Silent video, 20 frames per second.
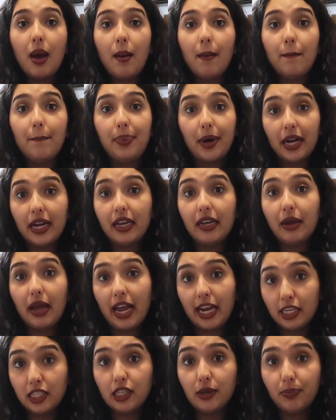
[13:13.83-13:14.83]
But
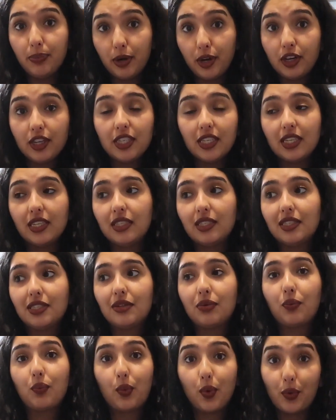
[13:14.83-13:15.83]
ancient Persians
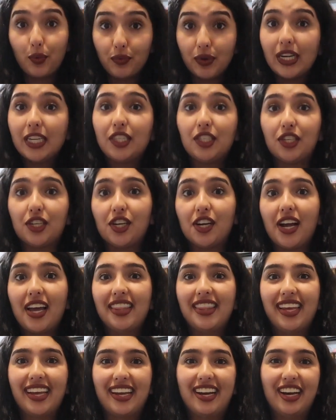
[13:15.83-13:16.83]
were richer and
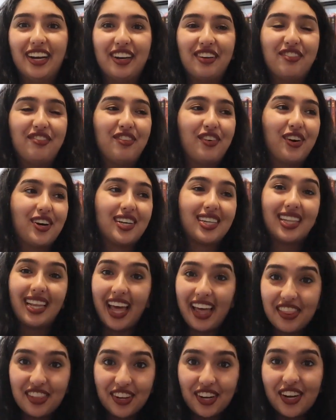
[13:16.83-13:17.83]
they could afford
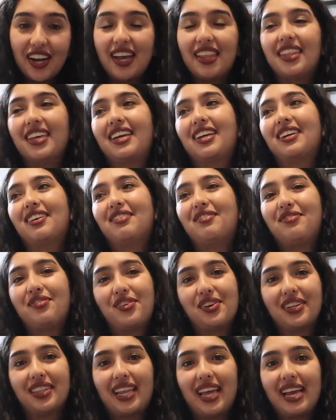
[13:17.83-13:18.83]
leather and they could
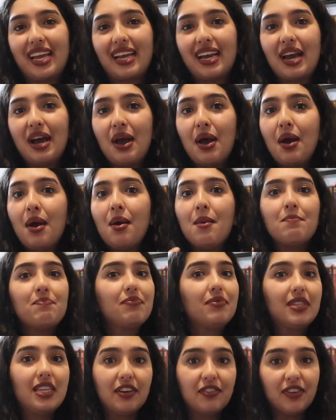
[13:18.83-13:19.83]
afford like
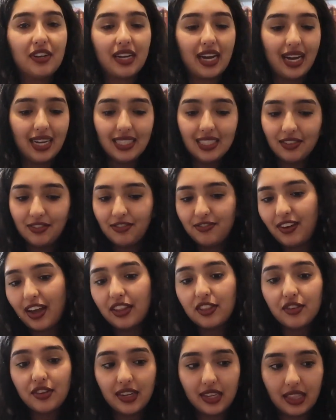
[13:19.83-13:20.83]
different kinds of
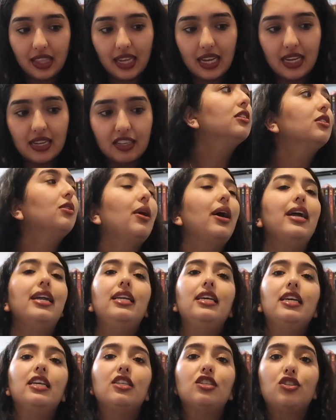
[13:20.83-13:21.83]
feathery things. So
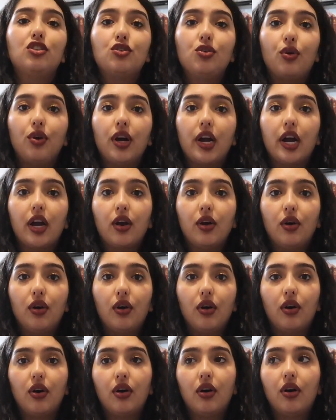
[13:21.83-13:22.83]
any
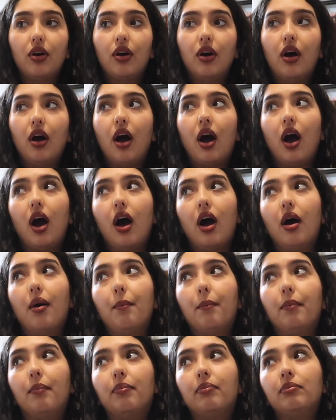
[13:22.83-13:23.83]
historical
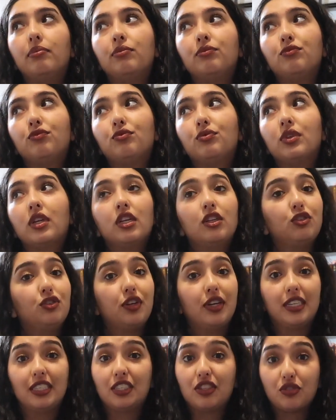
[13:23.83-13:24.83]

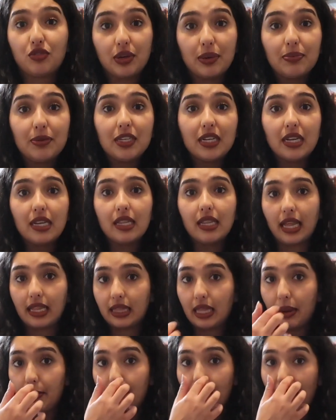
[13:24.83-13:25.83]
transcription that
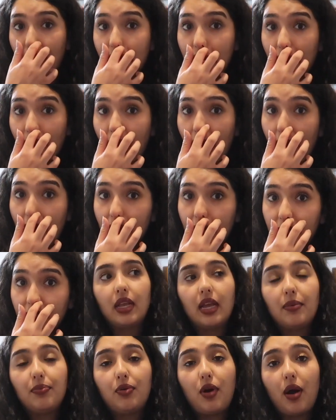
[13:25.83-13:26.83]
they might have,
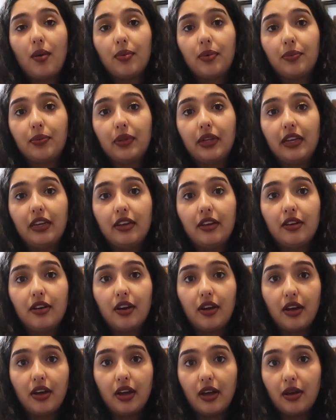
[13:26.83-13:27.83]
it probably
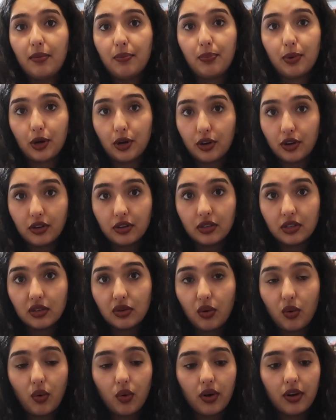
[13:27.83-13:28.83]
burned
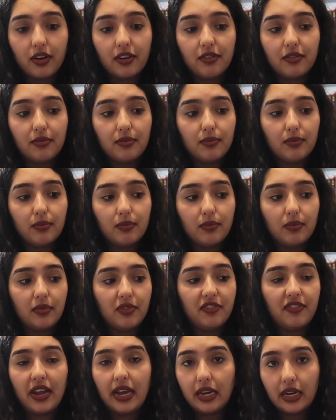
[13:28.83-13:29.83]
or
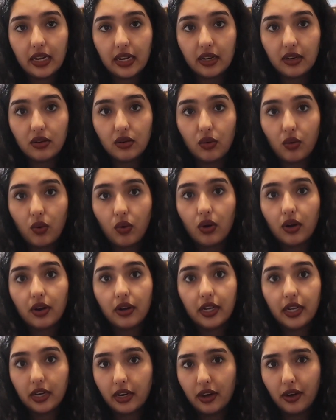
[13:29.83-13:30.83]
faded, or
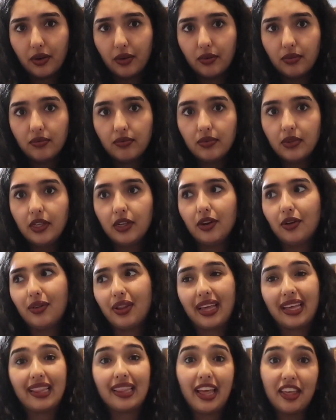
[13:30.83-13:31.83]
you know
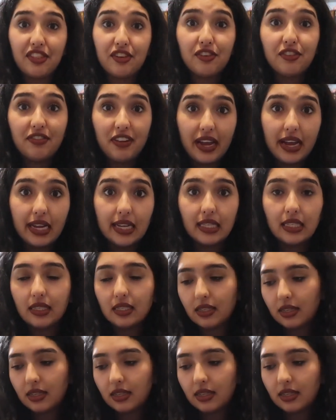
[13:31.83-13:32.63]
like leather fades.